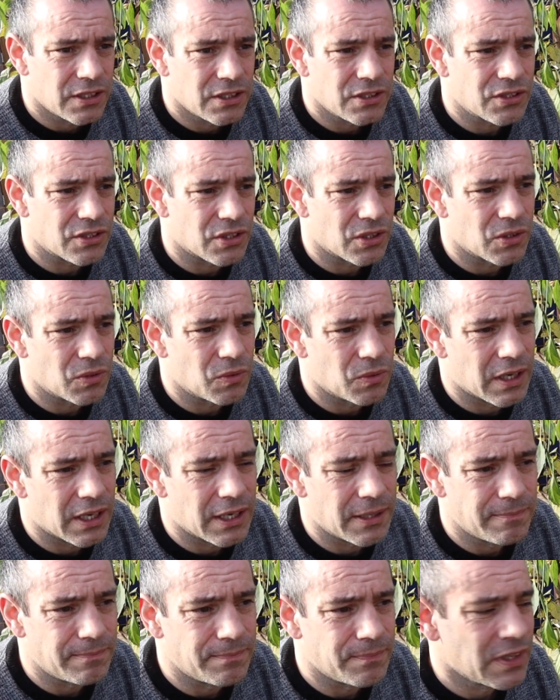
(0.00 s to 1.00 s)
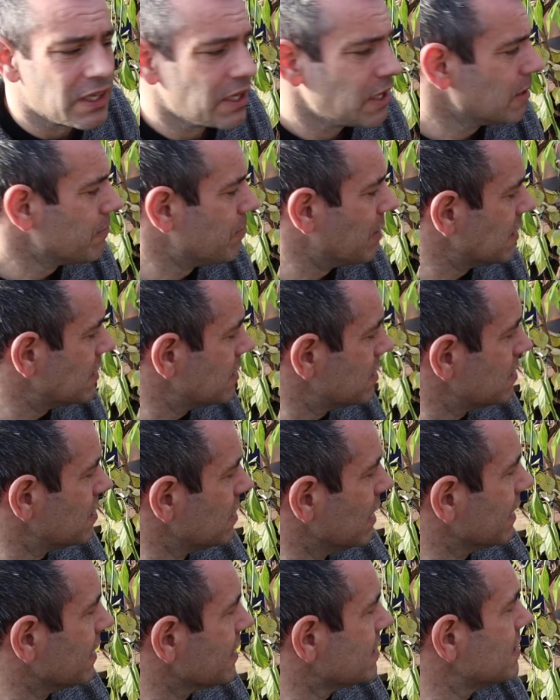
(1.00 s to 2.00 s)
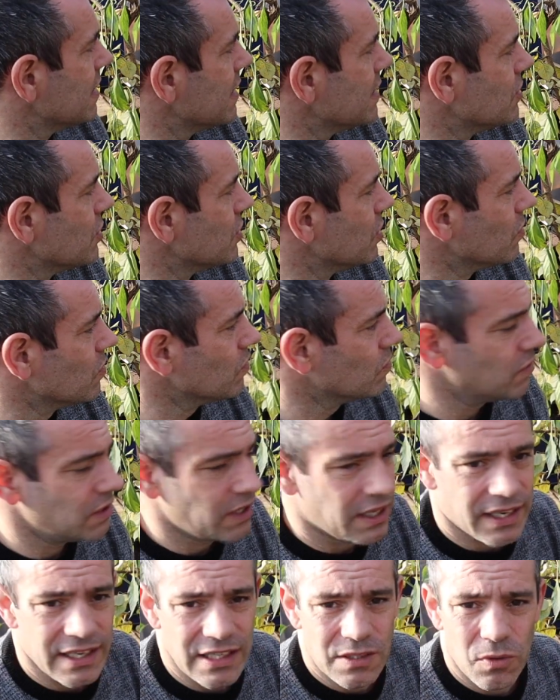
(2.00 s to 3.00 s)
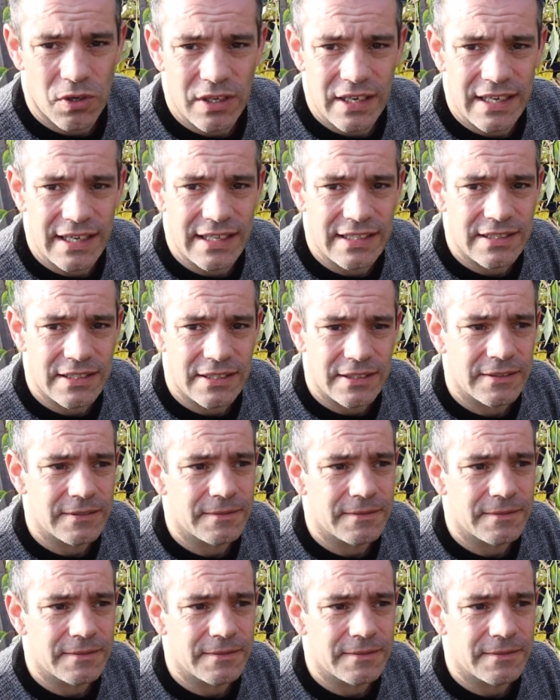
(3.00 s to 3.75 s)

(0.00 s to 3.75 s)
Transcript: So, but like I said, you know, it is what it is.